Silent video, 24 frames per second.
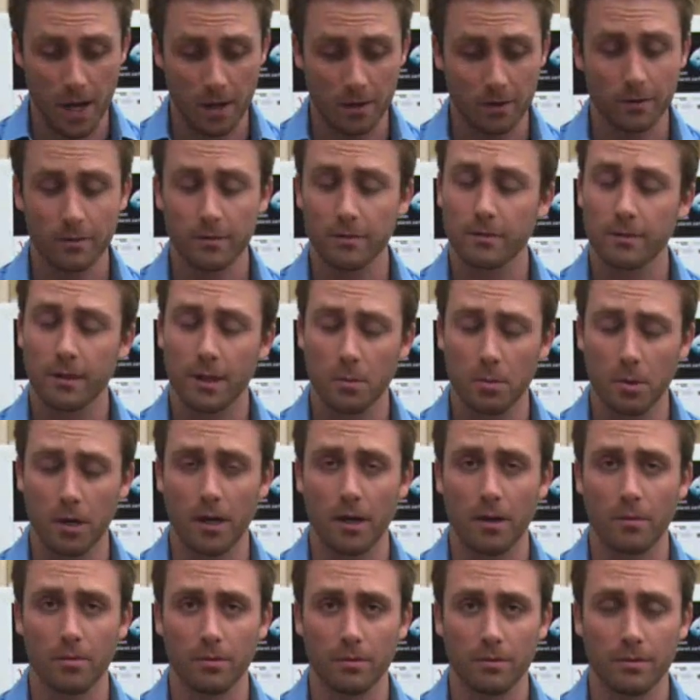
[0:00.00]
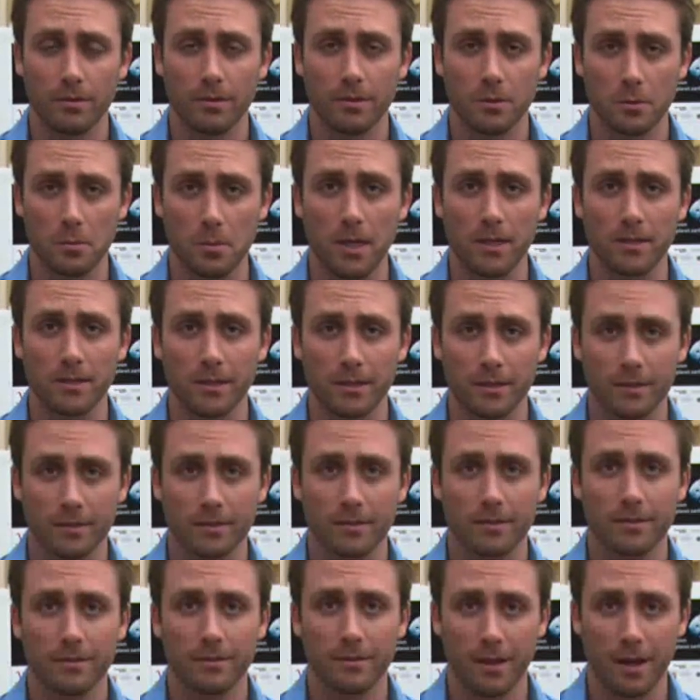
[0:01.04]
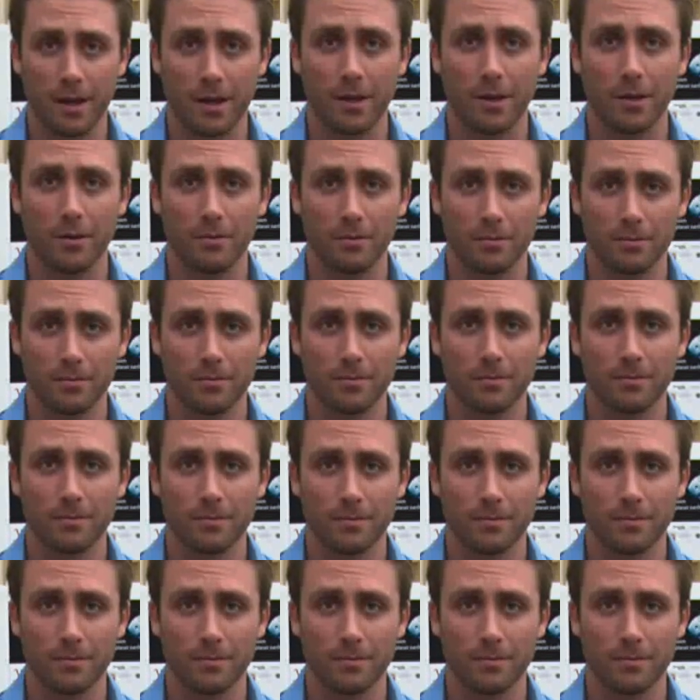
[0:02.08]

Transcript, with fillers: wow, keep it up. It's amazing. Thank you.